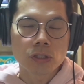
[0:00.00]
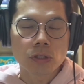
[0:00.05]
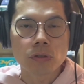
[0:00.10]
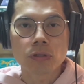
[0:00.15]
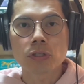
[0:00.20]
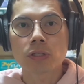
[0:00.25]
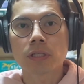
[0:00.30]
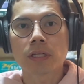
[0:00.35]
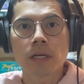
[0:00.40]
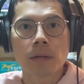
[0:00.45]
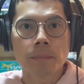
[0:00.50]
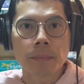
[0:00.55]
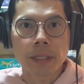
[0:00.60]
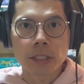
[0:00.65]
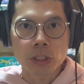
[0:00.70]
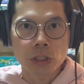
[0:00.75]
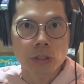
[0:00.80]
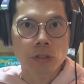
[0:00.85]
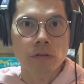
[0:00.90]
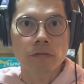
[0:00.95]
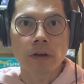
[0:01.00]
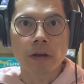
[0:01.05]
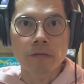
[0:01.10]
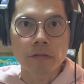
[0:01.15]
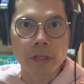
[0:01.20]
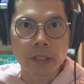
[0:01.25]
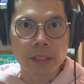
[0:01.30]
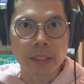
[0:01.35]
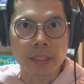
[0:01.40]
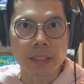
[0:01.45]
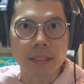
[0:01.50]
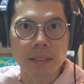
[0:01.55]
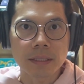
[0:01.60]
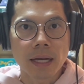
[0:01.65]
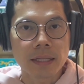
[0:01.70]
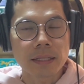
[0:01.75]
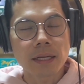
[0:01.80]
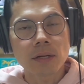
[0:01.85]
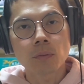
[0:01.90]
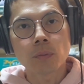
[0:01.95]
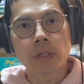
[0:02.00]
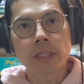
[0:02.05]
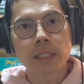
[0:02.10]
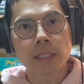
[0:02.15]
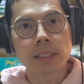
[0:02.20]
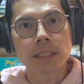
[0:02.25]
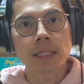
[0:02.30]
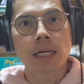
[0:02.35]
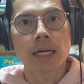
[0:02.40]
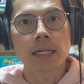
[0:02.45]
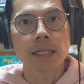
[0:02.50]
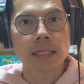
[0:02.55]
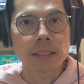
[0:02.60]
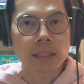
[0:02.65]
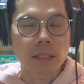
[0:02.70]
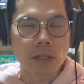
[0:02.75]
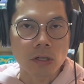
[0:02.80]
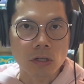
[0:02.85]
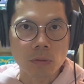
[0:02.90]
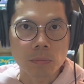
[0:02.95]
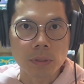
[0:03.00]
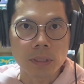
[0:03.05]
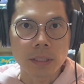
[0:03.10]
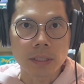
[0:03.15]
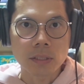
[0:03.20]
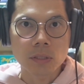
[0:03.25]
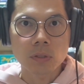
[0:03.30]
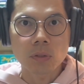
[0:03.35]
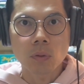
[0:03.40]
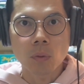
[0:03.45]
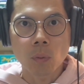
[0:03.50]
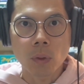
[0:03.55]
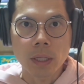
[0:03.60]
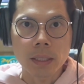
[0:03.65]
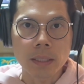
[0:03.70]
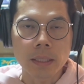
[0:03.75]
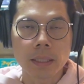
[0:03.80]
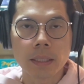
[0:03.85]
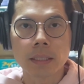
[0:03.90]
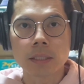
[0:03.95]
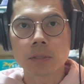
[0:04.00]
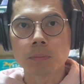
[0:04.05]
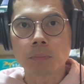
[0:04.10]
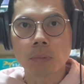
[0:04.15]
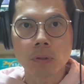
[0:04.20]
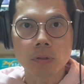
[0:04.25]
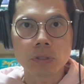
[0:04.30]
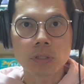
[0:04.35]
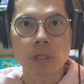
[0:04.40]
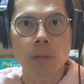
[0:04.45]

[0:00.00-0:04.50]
usually a mixture of everything. And then we decide as a herbalist what is most